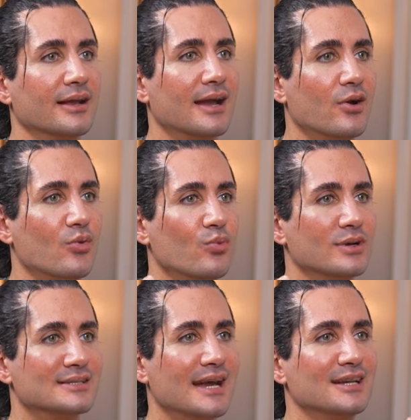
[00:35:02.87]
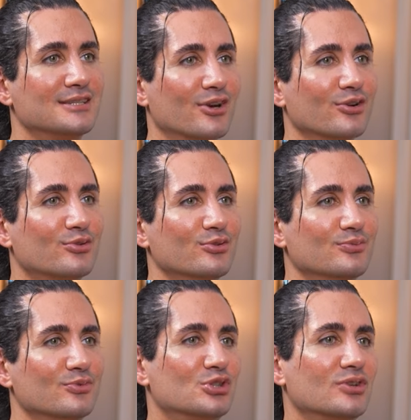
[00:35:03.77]
like, was that dark
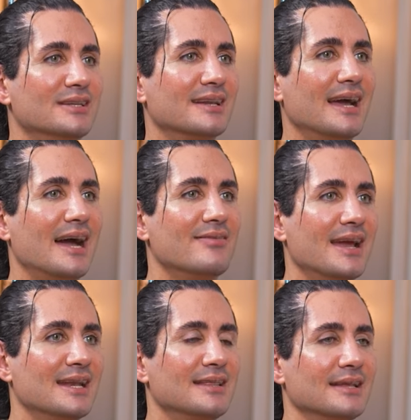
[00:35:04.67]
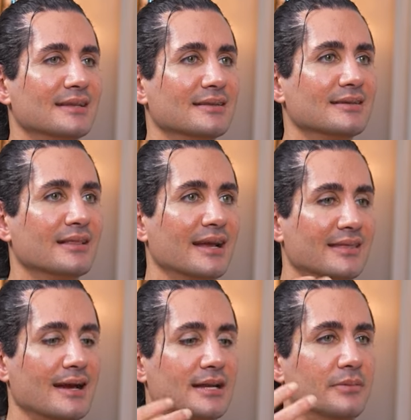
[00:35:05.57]
room retreat, did it have anything
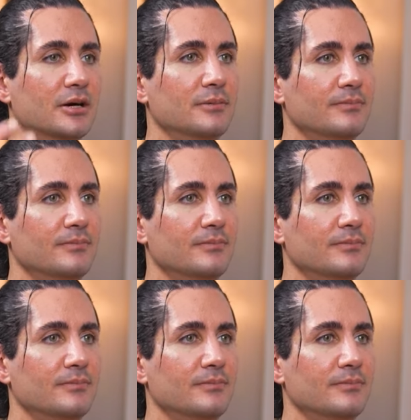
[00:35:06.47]
like that come